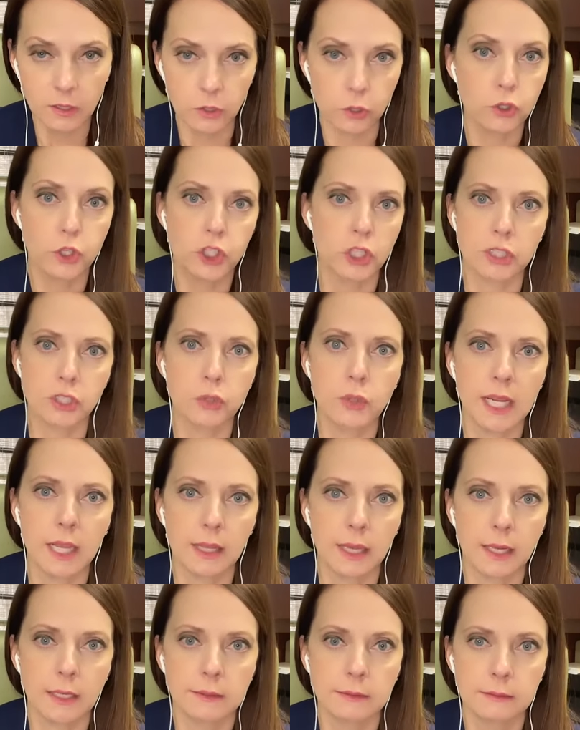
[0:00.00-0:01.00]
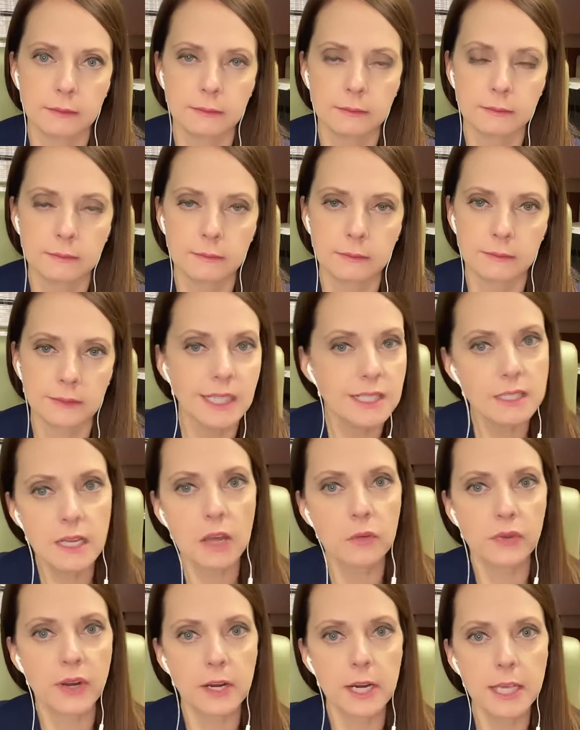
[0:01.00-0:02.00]
you shouldn't do anything. That's
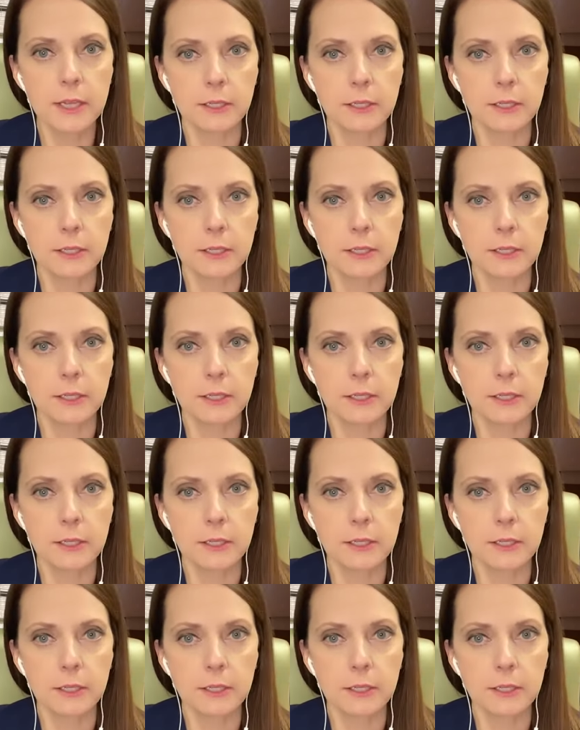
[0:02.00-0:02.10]
not fair